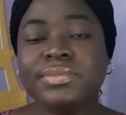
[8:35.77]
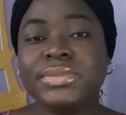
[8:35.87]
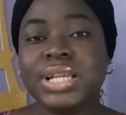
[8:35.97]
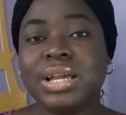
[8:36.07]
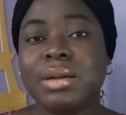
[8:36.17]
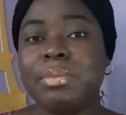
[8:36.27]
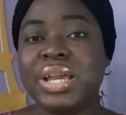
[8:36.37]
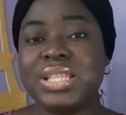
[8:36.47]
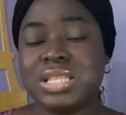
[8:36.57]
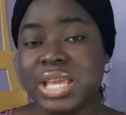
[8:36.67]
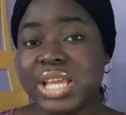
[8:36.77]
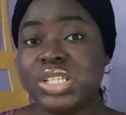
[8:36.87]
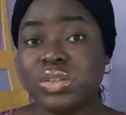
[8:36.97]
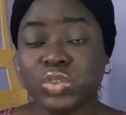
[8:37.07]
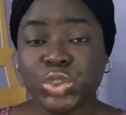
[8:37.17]
by the end
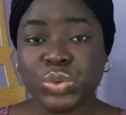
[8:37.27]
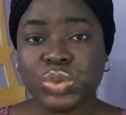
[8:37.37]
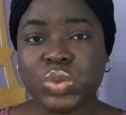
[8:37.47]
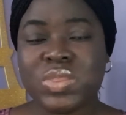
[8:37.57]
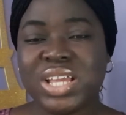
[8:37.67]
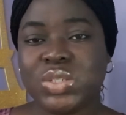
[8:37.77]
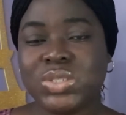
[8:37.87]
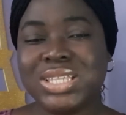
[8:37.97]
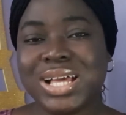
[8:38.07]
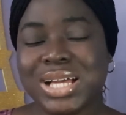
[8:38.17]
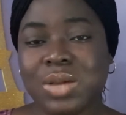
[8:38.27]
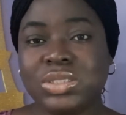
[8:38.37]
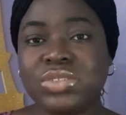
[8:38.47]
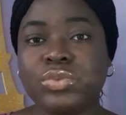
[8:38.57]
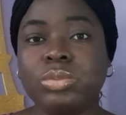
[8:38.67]
of June, so that it will start
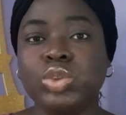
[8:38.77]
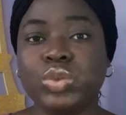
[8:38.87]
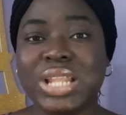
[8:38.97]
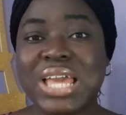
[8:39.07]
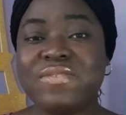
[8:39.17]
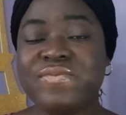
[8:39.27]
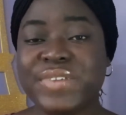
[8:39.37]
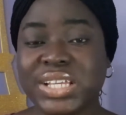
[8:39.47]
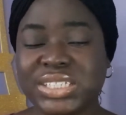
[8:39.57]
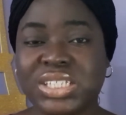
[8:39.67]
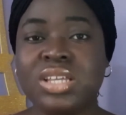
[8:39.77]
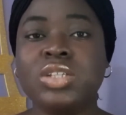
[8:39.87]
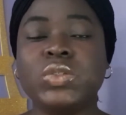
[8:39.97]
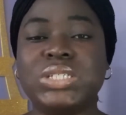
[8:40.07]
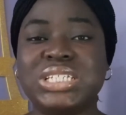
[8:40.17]
counting from July 1st
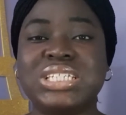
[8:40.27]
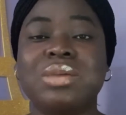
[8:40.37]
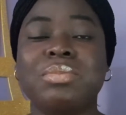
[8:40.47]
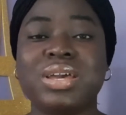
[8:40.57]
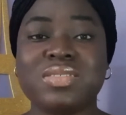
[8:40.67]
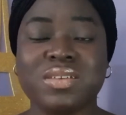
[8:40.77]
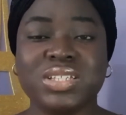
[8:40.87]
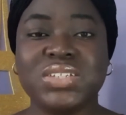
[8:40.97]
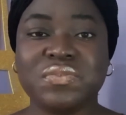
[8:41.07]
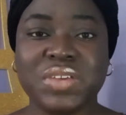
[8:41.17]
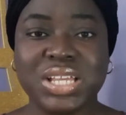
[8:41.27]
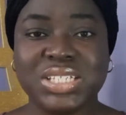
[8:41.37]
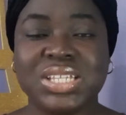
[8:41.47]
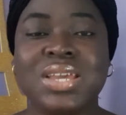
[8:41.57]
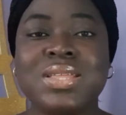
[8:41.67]
to December
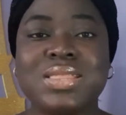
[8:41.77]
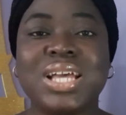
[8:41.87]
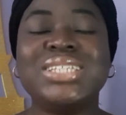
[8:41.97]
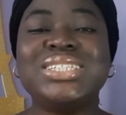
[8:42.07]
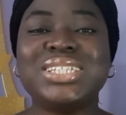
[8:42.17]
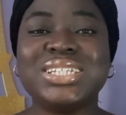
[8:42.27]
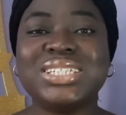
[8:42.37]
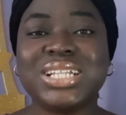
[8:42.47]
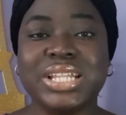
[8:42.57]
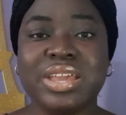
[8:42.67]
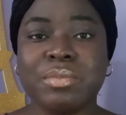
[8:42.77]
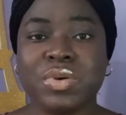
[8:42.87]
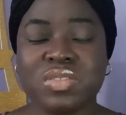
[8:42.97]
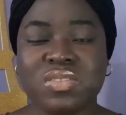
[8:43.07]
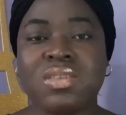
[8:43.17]
31st. That's 6 clear
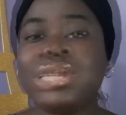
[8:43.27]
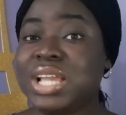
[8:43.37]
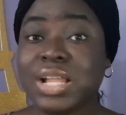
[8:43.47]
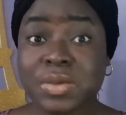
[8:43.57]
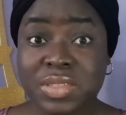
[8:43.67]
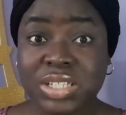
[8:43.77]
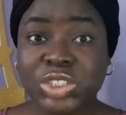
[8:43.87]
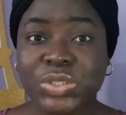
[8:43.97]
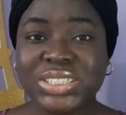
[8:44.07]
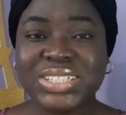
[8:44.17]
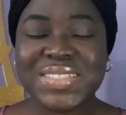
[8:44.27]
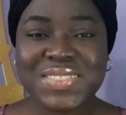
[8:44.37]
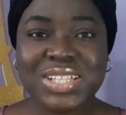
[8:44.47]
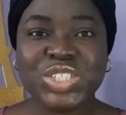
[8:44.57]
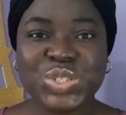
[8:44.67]
months. Another interesting
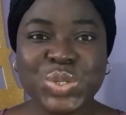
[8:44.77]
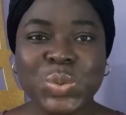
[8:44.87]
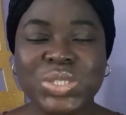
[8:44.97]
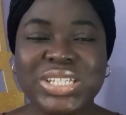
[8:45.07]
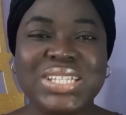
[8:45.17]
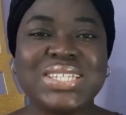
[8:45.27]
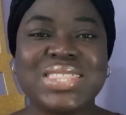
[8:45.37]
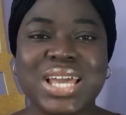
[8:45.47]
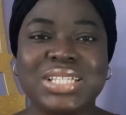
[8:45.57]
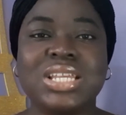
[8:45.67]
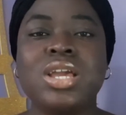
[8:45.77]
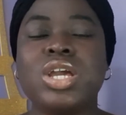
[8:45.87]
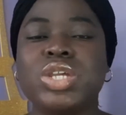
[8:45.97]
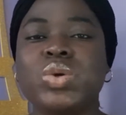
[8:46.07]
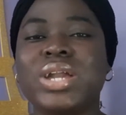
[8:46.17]
thing to note is that
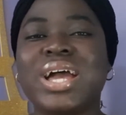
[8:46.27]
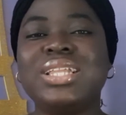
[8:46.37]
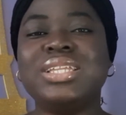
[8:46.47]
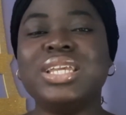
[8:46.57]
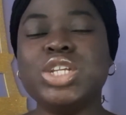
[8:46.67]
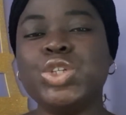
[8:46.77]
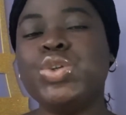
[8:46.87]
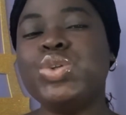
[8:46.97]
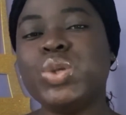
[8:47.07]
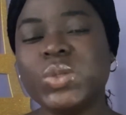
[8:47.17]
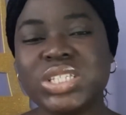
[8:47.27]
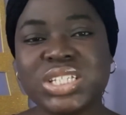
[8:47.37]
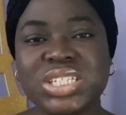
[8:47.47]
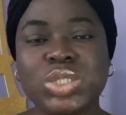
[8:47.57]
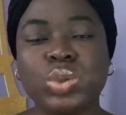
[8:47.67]
you can issue
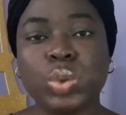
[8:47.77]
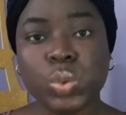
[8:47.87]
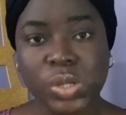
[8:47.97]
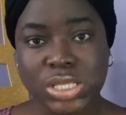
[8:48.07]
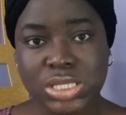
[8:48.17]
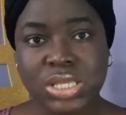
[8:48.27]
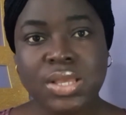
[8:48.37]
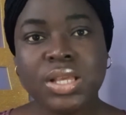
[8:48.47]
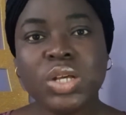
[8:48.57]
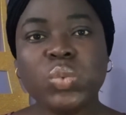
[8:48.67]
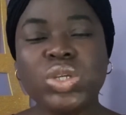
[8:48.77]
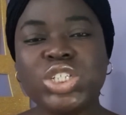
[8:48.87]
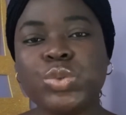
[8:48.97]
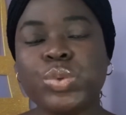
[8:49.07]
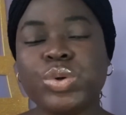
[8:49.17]
notice to quit,
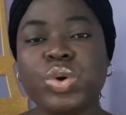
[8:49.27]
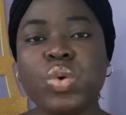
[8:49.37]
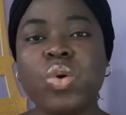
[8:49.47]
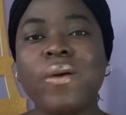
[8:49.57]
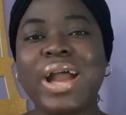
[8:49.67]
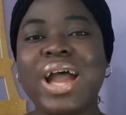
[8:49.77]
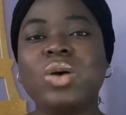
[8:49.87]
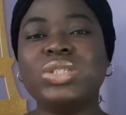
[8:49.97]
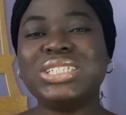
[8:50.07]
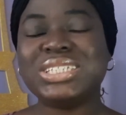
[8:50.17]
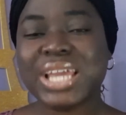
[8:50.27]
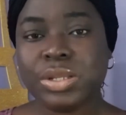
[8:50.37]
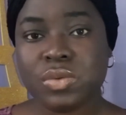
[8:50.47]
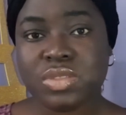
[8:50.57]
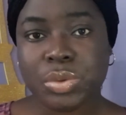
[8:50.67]
which will go outside
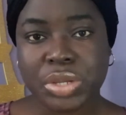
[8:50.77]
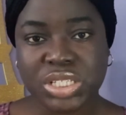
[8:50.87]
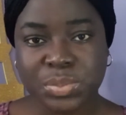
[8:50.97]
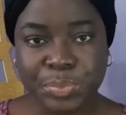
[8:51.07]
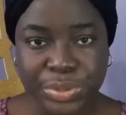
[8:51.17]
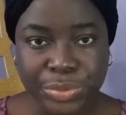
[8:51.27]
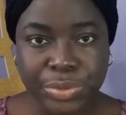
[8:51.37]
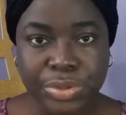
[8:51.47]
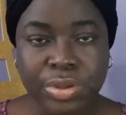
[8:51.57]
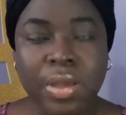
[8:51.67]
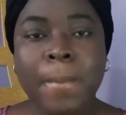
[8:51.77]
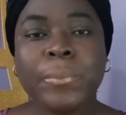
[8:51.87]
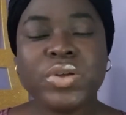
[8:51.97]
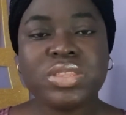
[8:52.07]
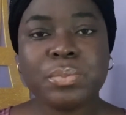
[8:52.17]
of the rent period.
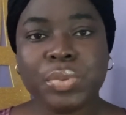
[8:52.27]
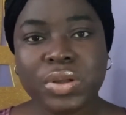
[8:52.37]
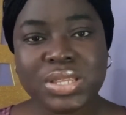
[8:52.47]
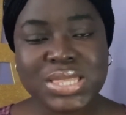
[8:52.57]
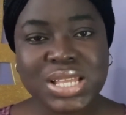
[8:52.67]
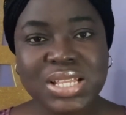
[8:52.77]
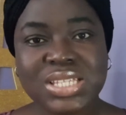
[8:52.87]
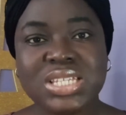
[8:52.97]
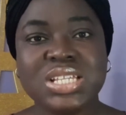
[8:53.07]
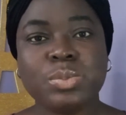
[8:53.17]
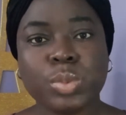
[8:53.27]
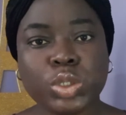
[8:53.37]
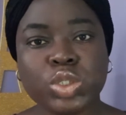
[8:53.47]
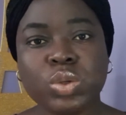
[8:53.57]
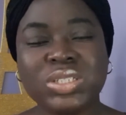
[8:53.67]
But the important thing is it
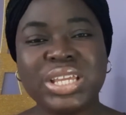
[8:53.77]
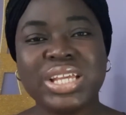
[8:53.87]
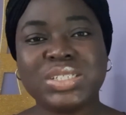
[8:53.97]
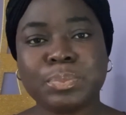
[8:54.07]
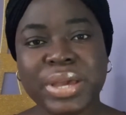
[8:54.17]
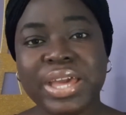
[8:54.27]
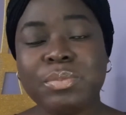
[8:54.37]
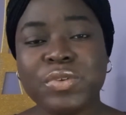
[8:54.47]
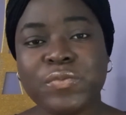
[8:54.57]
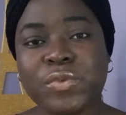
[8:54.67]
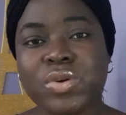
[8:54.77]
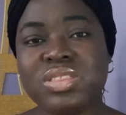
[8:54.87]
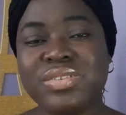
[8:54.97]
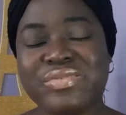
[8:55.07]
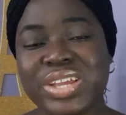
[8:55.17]
must not expire before
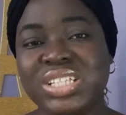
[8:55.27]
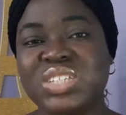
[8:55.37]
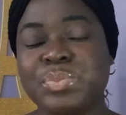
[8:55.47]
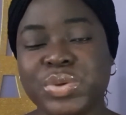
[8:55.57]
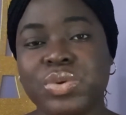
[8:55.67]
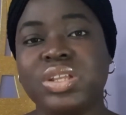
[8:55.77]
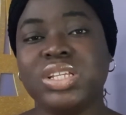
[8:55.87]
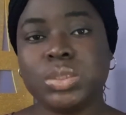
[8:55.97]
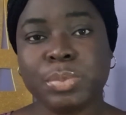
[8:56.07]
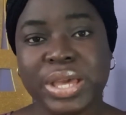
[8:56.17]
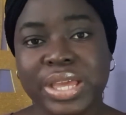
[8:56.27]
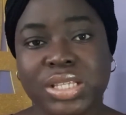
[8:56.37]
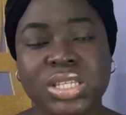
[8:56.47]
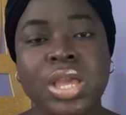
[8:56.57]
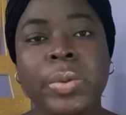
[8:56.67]
the rent period
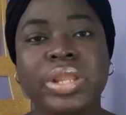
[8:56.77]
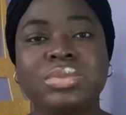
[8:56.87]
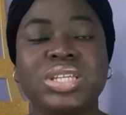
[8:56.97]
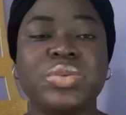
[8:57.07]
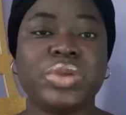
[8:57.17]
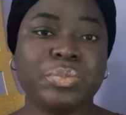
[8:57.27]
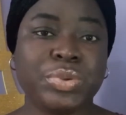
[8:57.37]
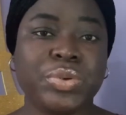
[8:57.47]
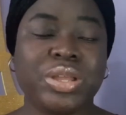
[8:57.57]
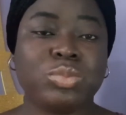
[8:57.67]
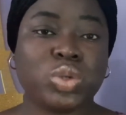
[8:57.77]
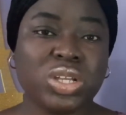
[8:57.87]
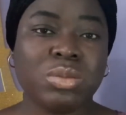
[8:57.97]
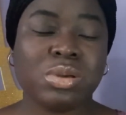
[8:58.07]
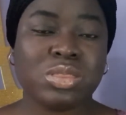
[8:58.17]
expires. When I'm saying rent period, I'm
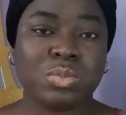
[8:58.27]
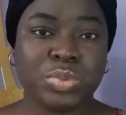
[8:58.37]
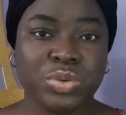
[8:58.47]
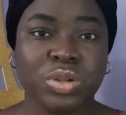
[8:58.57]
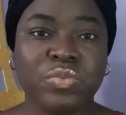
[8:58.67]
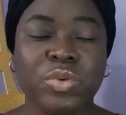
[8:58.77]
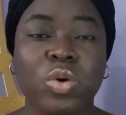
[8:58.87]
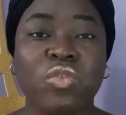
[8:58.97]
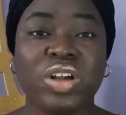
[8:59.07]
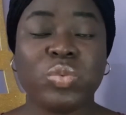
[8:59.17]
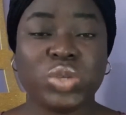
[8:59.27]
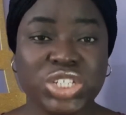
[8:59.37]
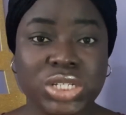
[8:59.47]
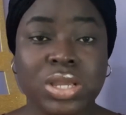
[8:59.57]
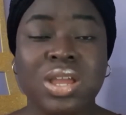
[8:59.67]
talking about the period for over
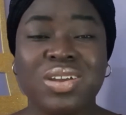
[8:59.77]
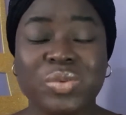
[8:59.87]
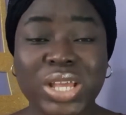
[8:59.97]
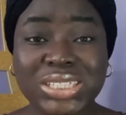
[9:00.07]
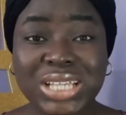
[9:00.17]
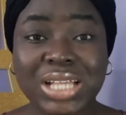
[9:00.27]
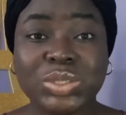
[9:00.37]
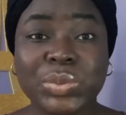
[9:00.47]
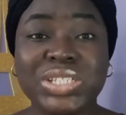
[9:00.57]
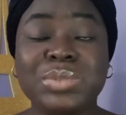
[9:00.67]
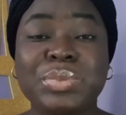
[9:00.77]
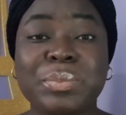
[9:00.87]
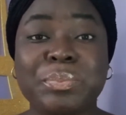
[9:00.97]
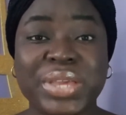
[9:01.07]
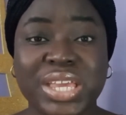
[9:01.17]
which rent has already been
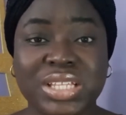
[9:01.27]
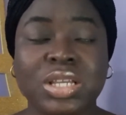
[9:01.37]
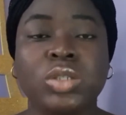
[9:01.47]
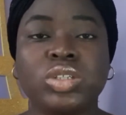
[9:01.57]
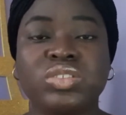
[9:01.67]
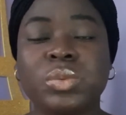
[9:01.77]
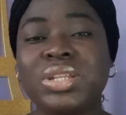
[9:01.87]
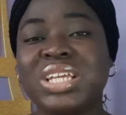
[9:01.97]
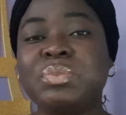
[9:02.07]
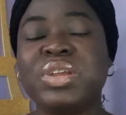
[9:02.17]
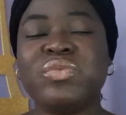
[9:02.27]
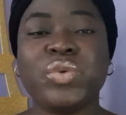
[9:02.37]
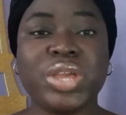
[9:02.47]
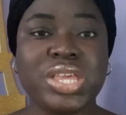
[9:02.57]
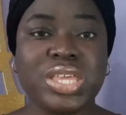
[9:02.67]
paid. So if someone has paid for
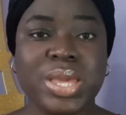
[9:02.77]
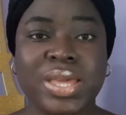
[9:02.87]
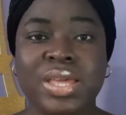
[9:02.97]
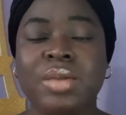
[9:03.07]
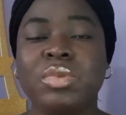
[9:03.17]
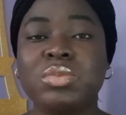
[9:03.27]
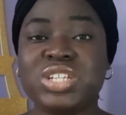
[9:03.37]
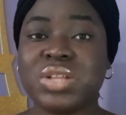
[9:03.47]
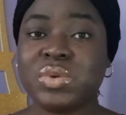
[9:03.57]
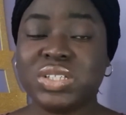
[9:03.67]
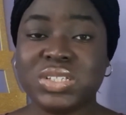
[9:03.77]
a year, maybe January to